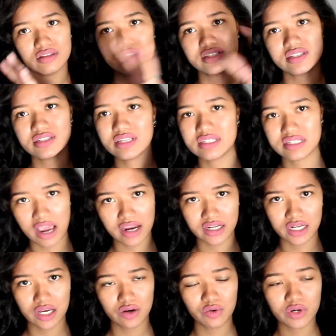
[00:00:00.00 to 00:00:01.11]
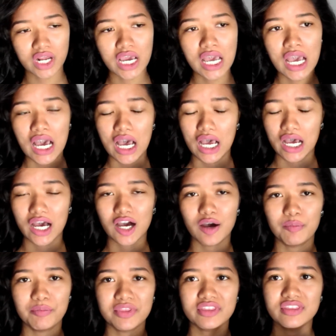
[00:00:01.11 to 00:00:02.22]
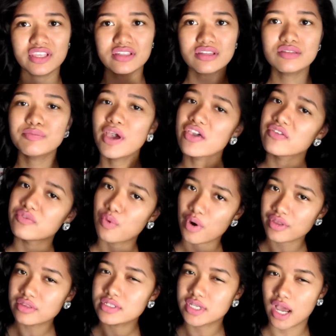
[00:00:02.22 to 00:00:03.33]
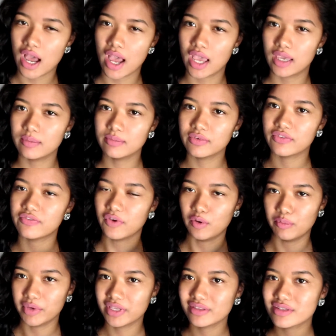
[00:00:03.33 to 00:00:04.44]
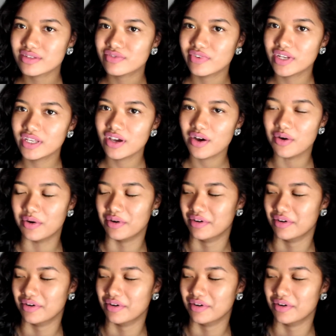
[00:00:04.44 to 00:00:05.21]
This is a side note. Um, this is my fourth time filming this video